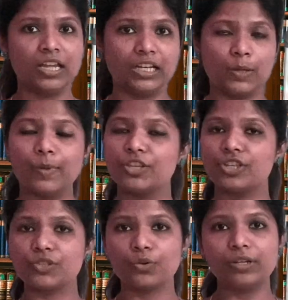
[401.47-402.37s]
Now we are
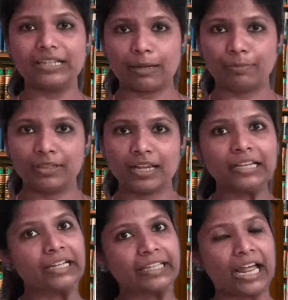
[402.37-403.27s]
just going to double that
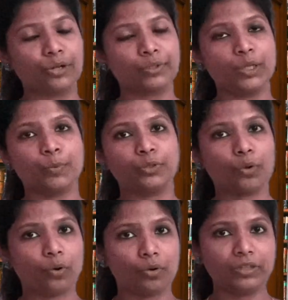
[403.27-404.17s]
and calculate with
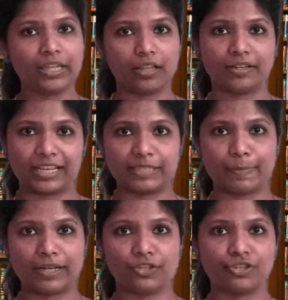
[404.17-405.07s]
all the other
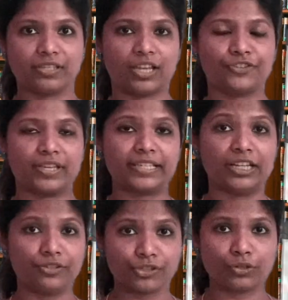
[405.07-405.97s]
expenditures such as
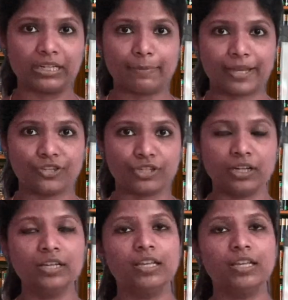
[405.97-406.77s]
interest on debenture,